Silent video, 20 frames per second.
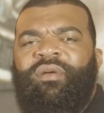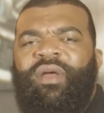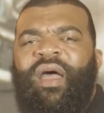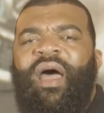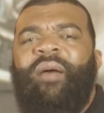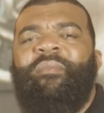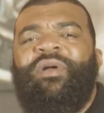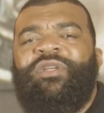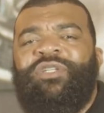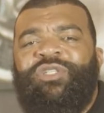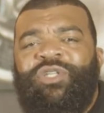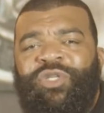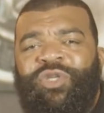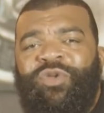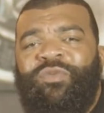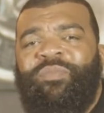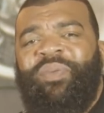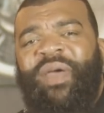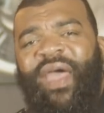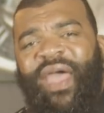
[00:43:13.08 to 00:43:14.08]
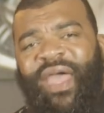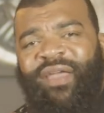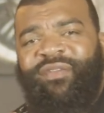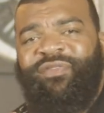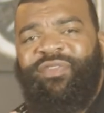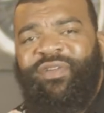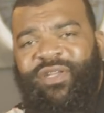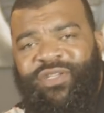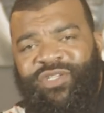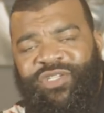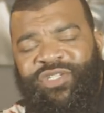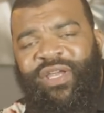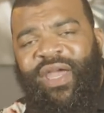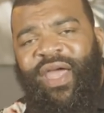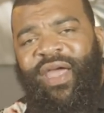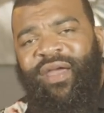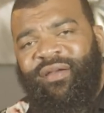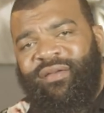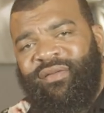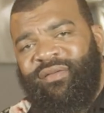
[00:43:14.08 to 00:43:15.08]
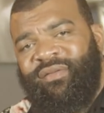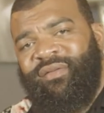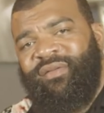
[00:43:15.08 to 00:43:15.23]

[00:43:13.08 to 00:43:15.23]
How much do you pay for this child?